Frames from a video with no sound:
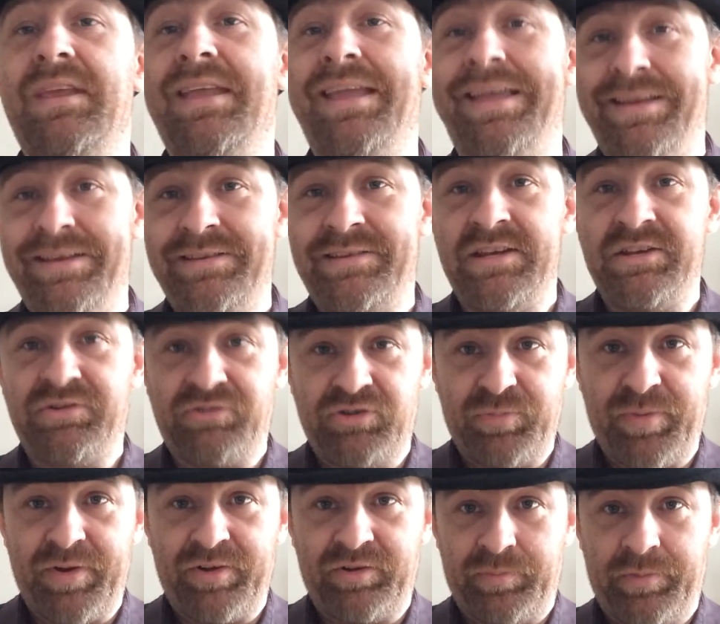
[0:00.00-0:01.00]
It is his
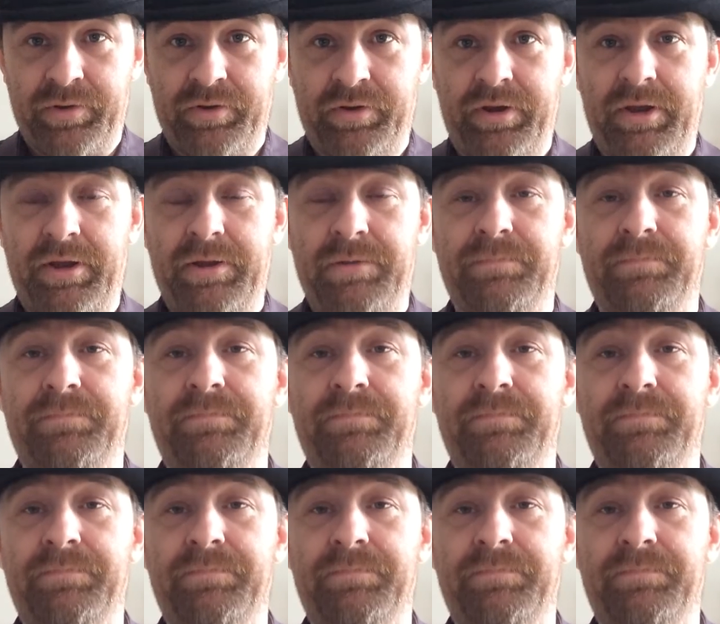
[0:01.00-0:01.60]
responsibility.